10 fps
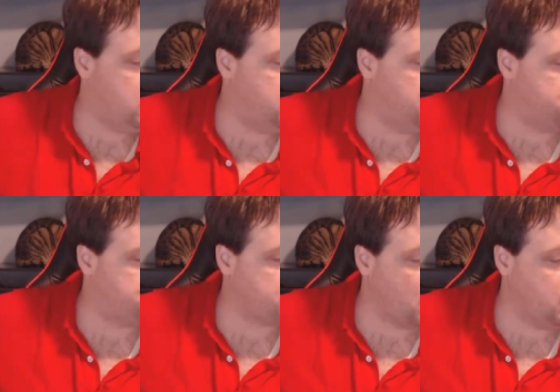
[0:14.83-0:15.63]
I
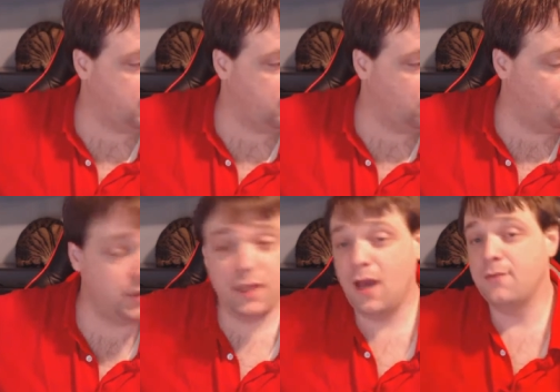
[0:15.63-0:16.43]

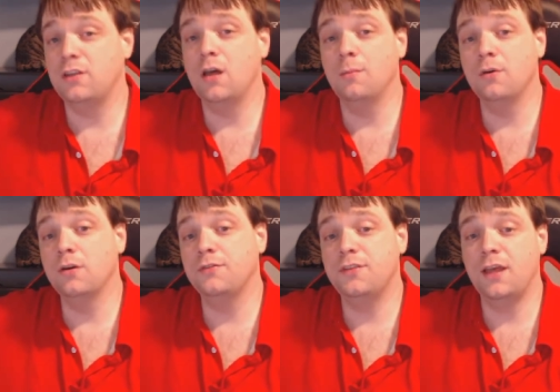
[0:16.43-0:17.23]
already have a number
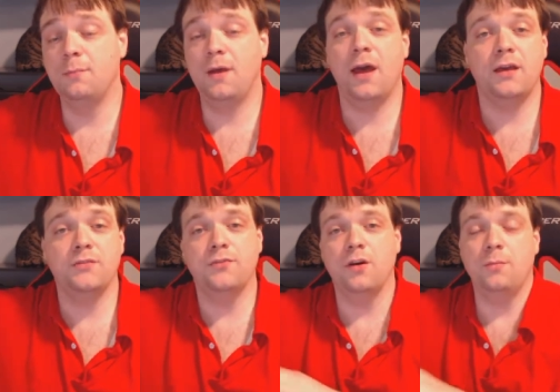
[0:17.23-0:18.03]
of
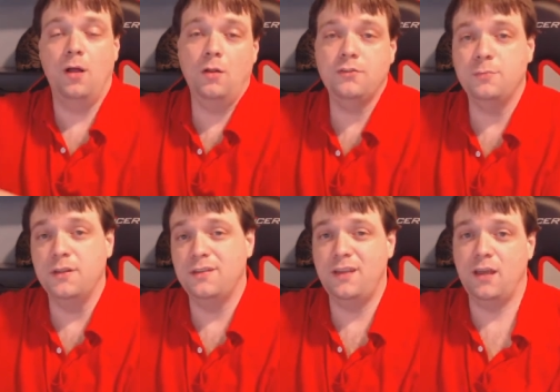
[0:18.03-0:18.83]
sandbags from
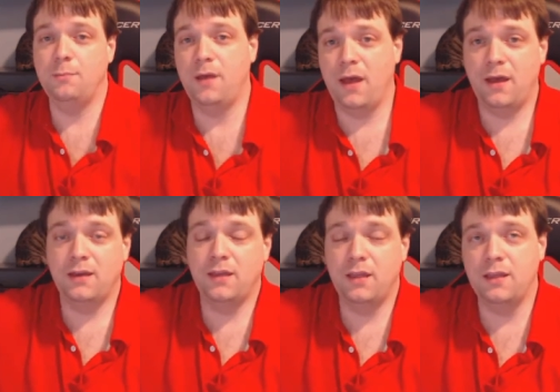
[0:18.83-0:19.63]
Ultimate
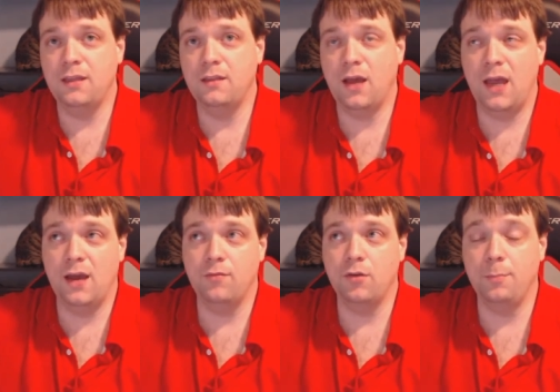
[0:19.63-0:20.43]
Sandbag. I
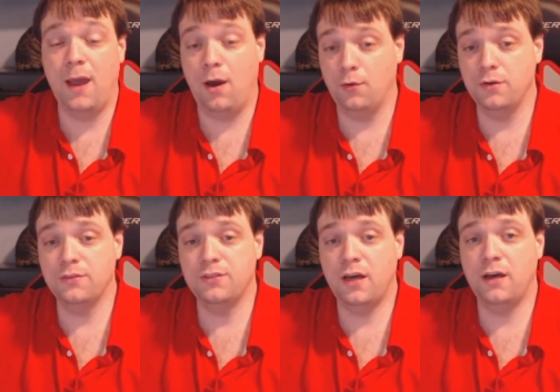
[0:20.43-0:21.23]
have their power
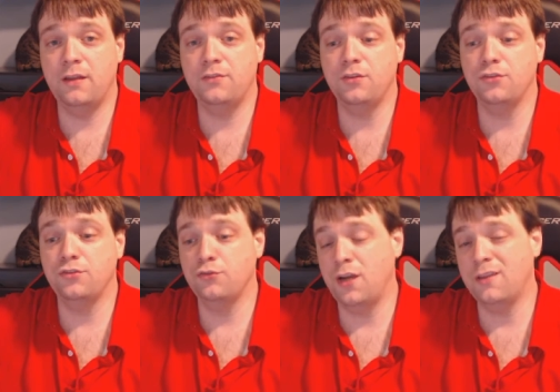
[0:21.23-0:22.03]
size, their
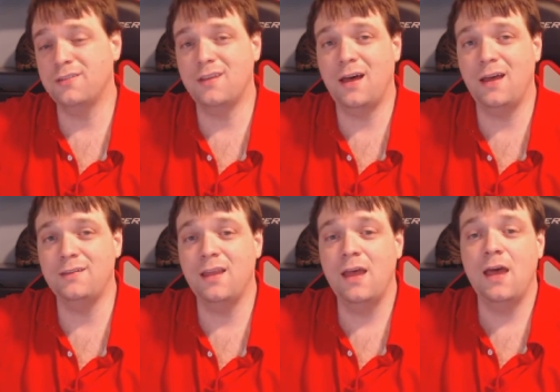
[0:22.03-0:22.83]
strength
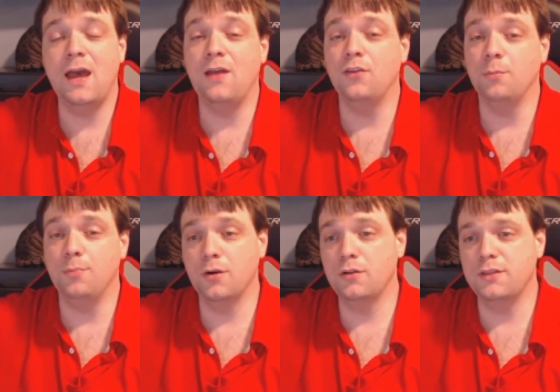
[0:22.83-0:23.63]
size, and their
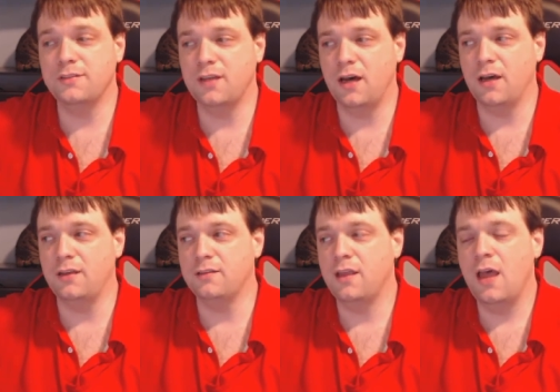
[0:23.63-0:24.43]
burly
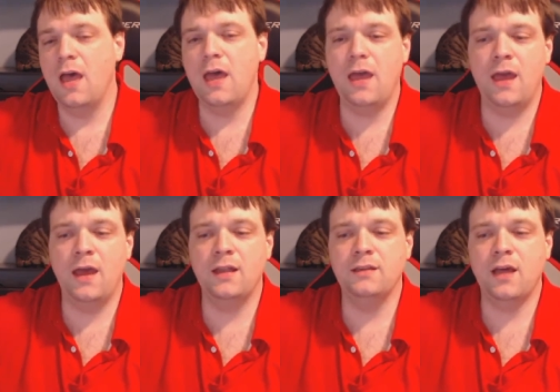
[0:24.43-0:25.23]
size.
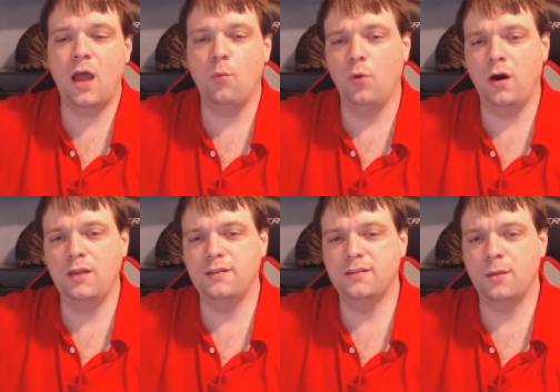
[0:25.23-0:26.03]
And I
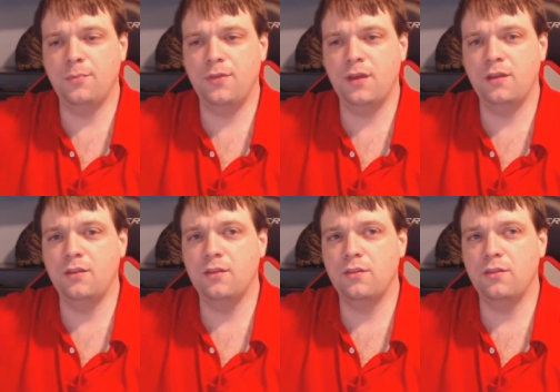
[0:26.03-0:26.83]
wanted
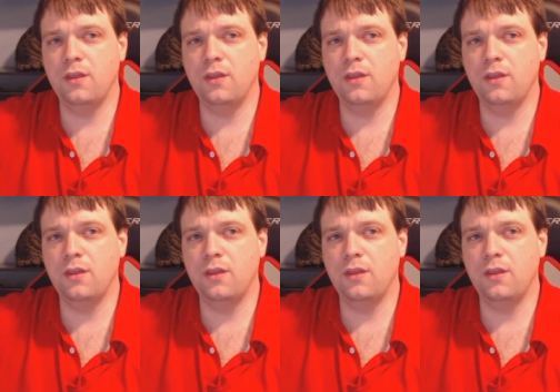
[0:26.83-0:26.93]
something